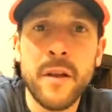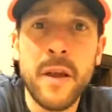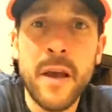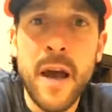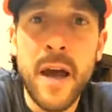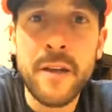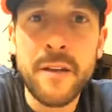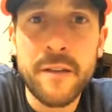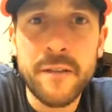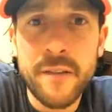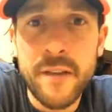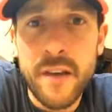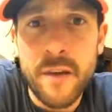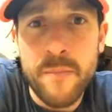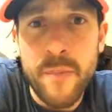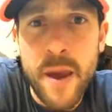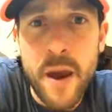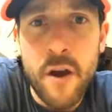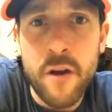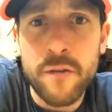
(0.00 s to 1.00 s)
I just need a
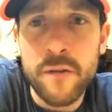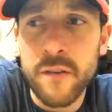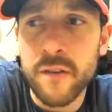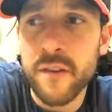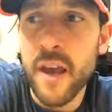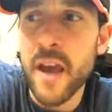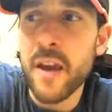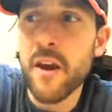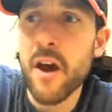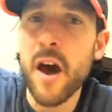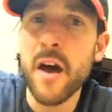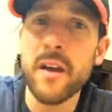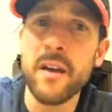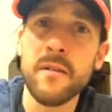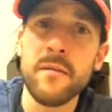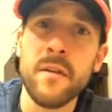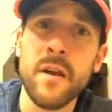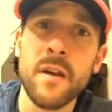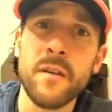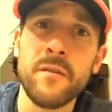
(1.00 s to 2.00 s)
parent to sign on
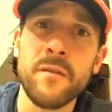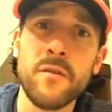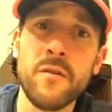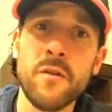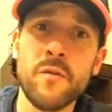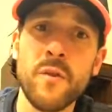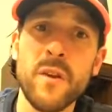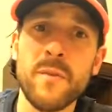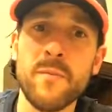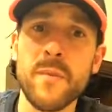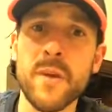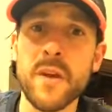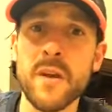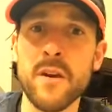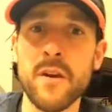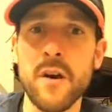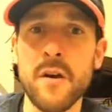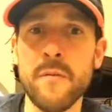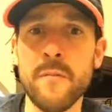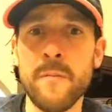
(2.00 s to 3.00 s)
and, and do it with me, you
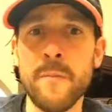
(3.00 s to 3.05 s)
know.